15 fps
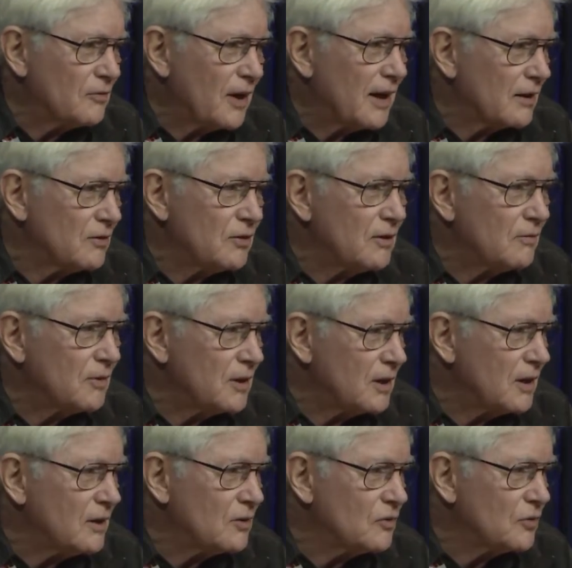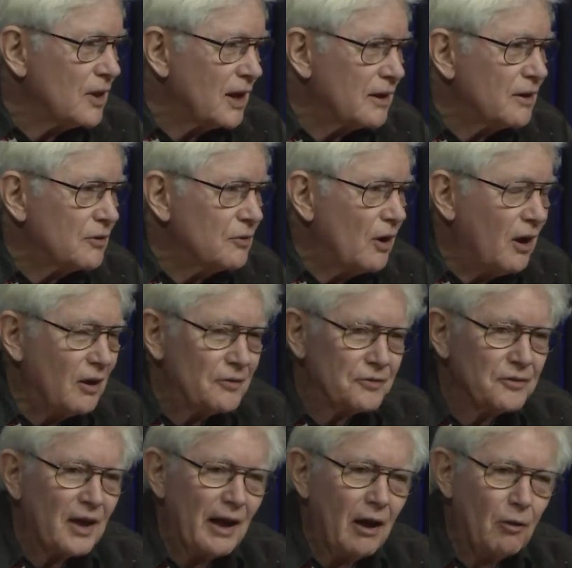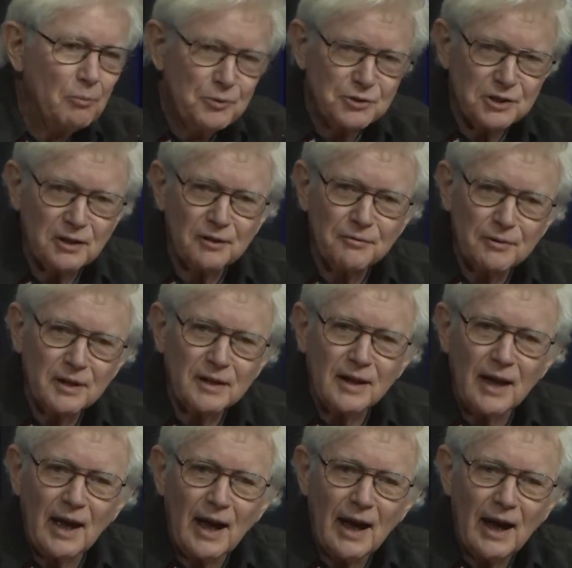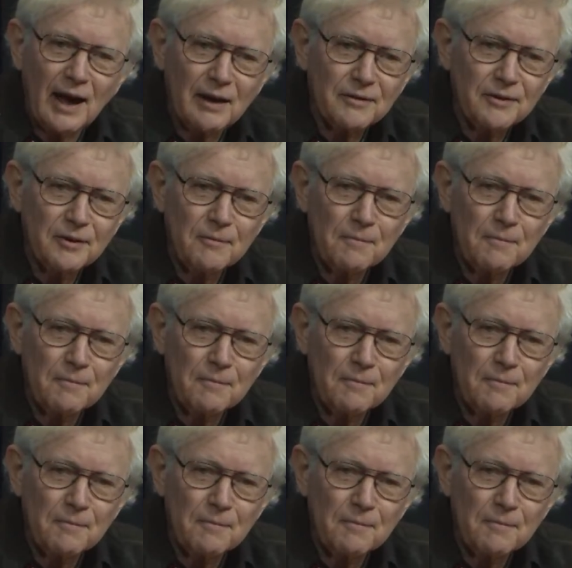activities that adults help children at.